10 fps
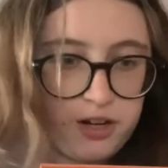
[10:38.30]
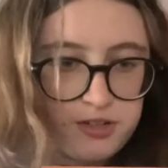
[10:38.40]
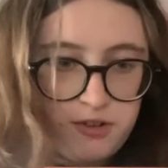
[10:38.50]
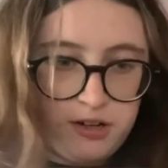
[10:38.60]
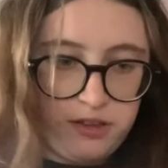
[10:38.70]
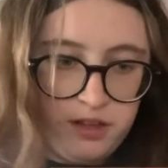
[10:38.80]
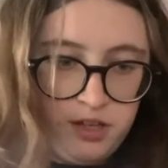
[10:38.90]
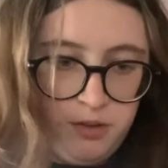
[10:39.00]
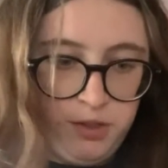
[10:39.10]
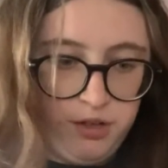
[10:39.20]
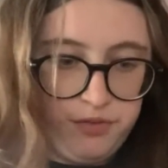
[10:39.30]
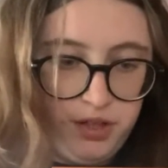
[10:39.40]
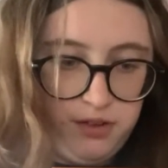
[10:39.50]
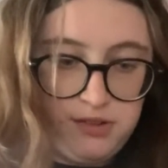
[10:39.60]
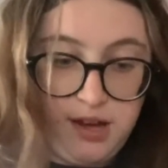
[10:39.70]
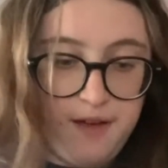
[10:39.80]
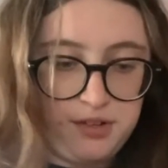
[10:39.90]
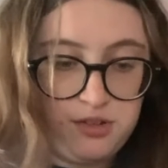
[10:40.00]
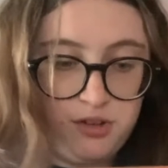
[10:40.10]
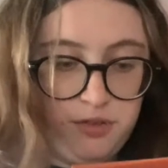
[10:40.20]
is greater than you and your feelings. You have to
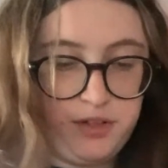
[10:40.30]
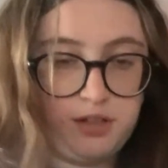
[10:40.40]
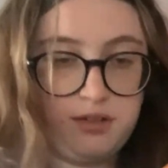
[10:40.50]
serve it.